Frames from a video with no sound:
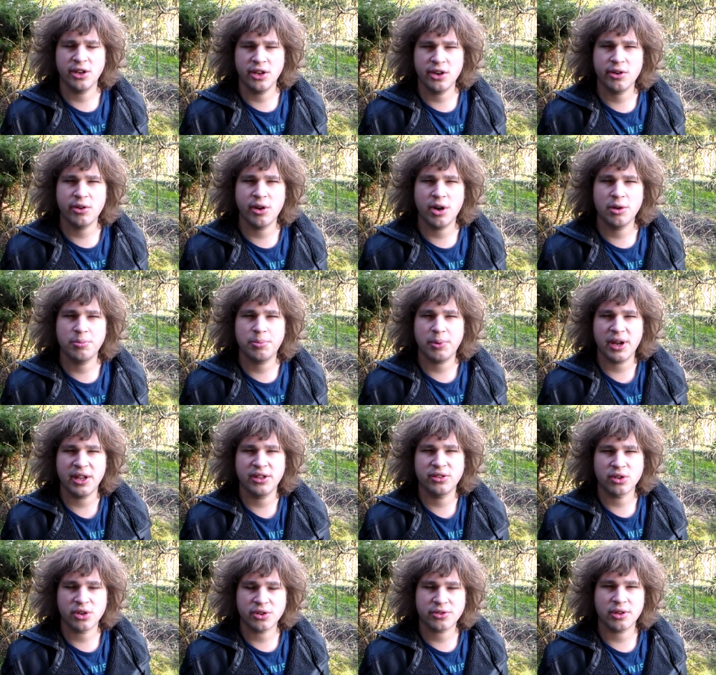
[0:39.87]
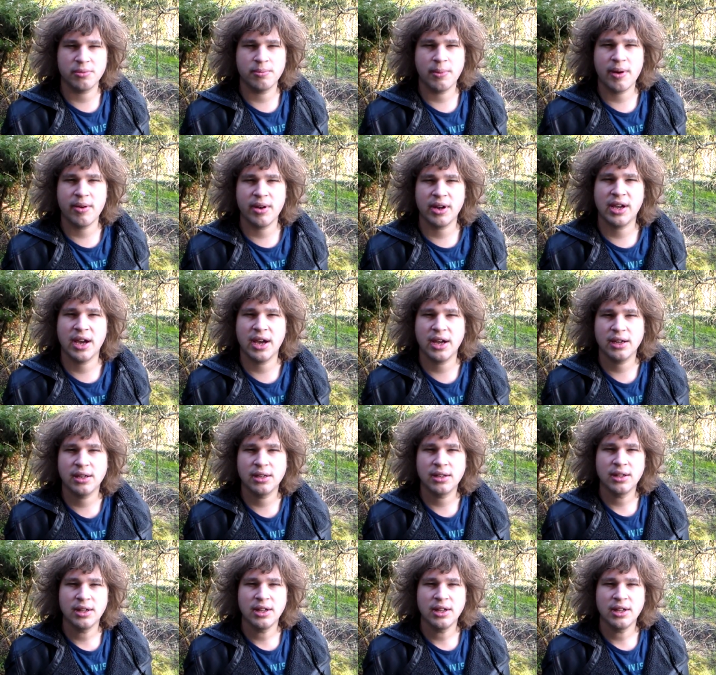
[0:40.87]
Europe and North America.